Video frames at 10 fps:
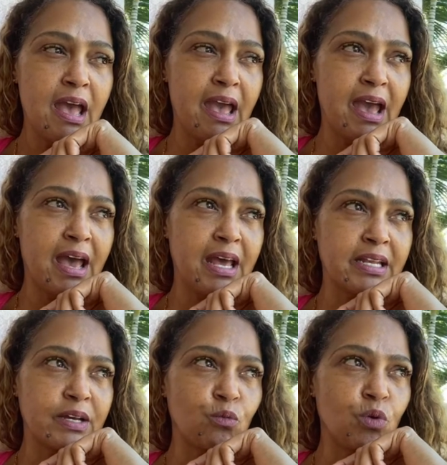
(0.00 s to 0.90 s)
and
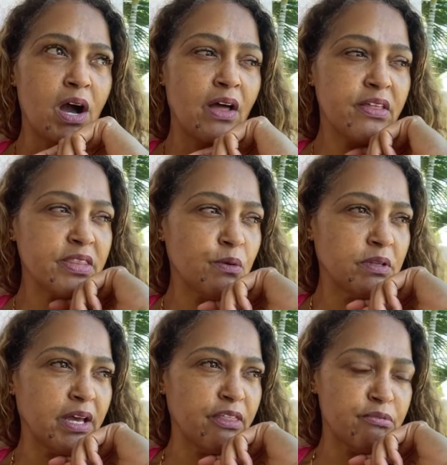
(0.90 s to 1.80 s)
while I think there
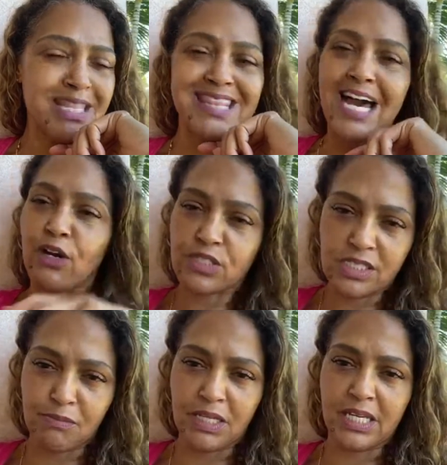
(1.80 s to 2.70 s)
were like 3,000
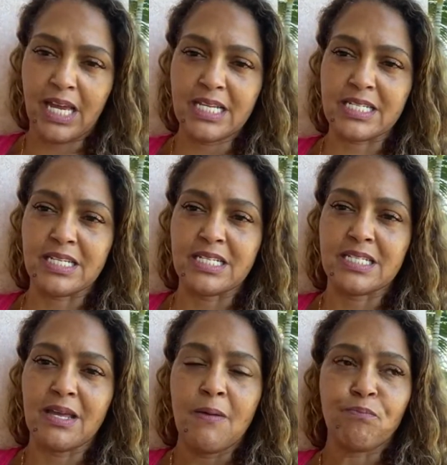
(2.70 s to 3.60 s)
something cases